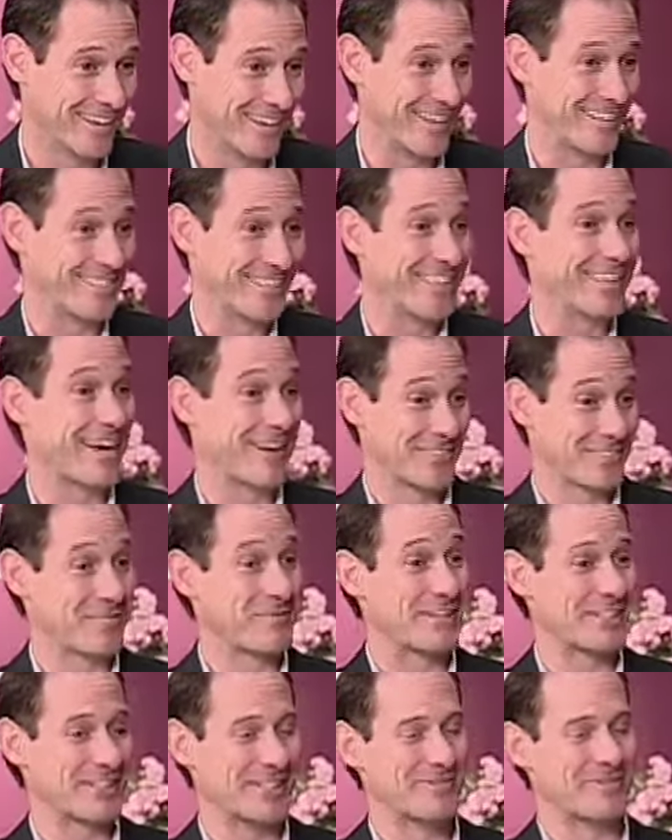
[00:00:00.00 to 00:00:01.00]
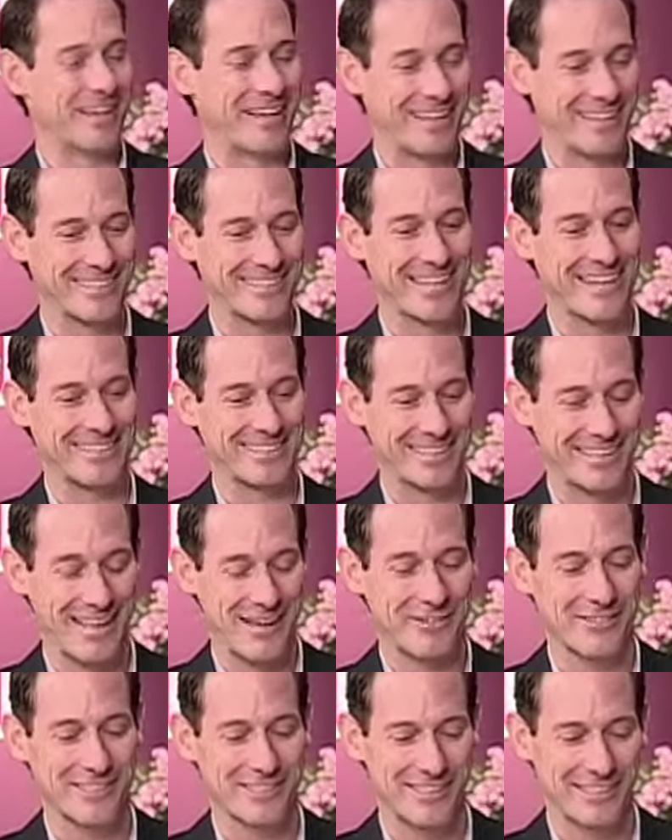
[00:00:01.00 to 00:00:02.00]
Exactly, that was the business plan, exactly.
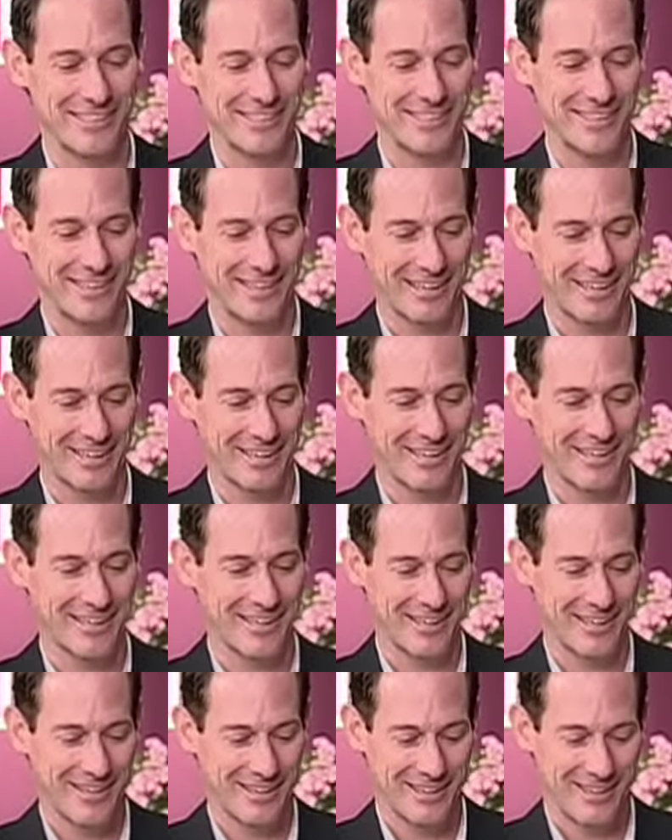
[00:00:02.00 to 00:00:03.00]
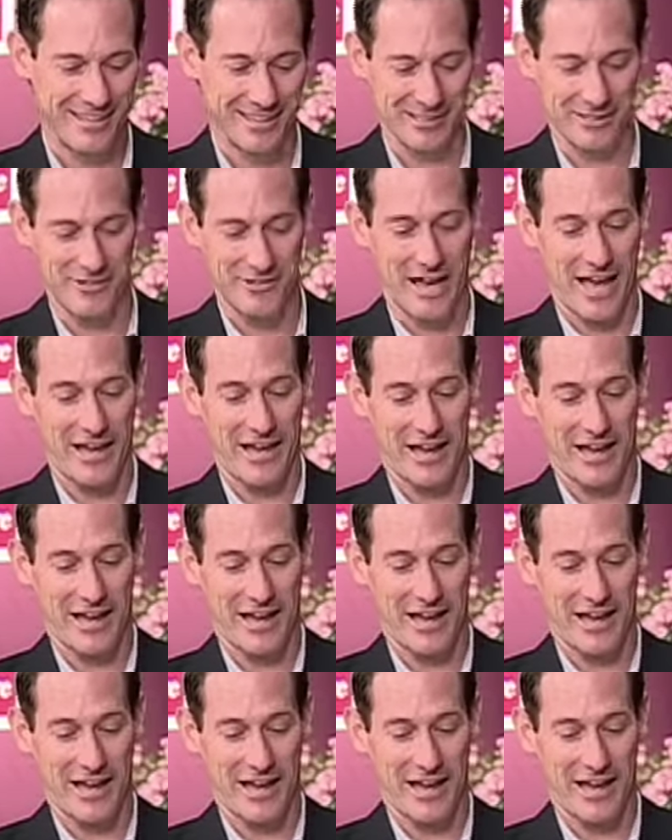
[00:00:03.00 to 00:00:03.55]
That was the... Things have changed.